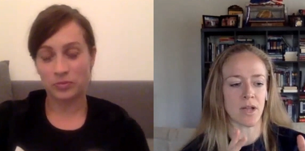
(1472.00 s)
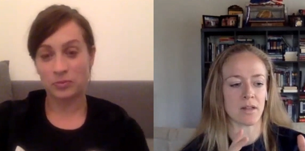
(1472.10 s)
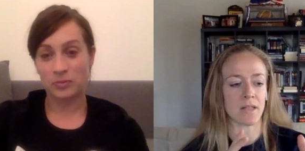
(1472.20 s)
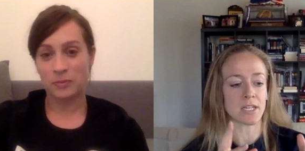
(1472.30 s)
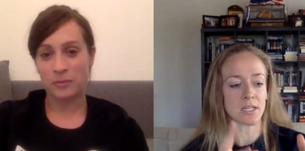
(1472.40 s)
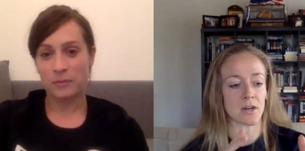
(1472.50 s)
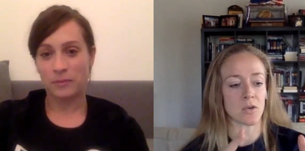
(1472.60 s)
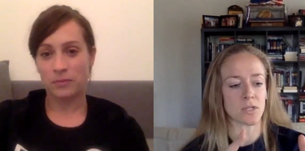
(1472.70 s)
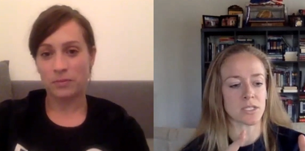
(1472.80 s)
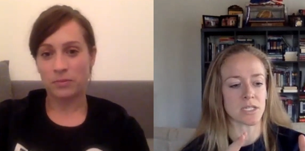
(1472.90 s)
Speaker 1: were kind of like dark
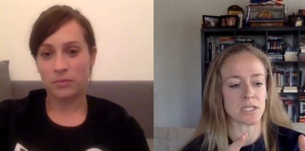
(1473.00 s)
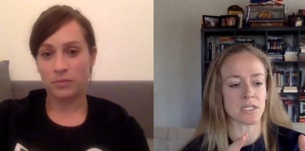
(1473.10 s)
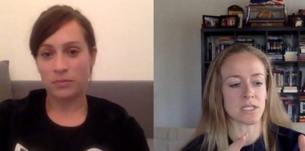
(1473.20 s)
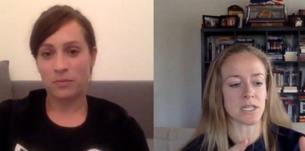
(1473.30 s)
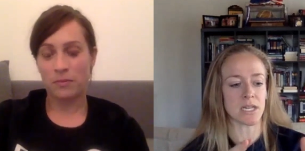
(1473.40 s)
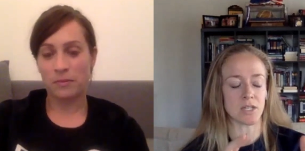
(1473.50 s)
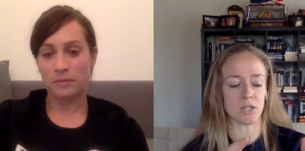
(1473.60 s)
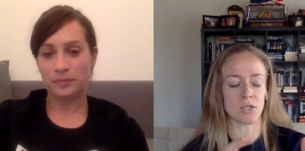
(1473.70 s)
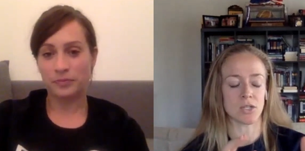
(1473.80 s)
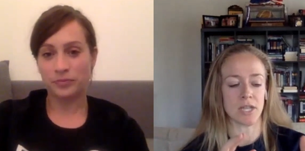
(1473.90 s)
horses
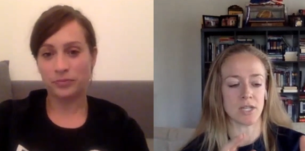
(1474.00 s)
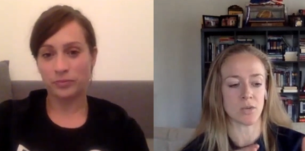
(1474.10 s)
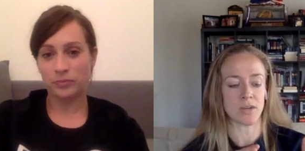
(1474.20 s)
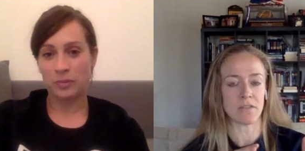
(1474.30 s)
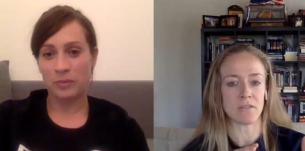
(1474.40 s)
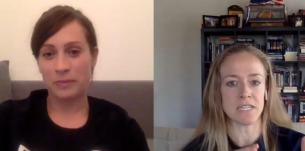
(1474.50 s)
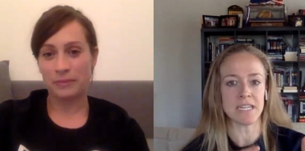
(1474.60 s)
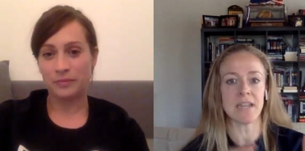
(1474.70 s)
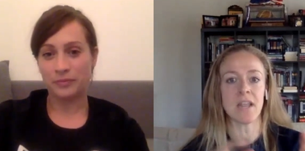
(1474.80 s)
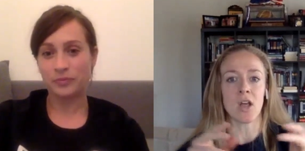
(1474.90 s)
in, in
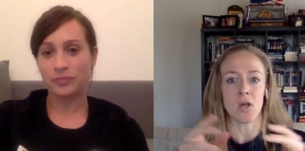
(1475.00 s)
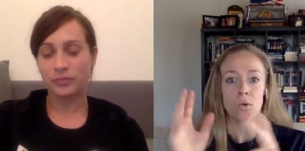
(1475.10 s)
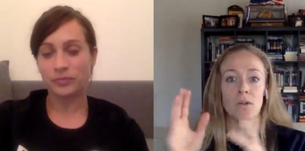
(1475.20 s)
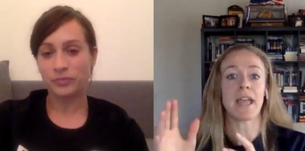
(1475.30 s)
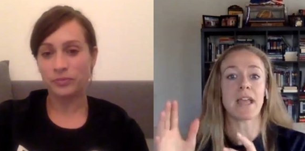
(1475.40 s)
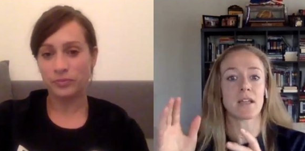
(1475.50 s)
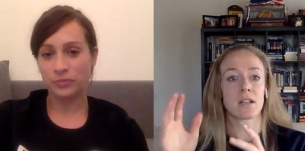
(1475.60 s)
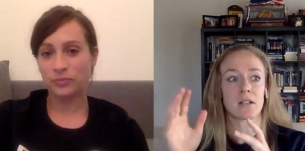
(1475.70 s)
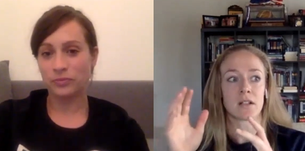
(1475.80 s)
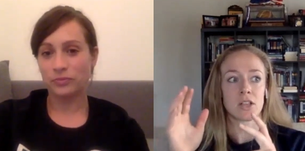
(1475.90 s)
2015 were like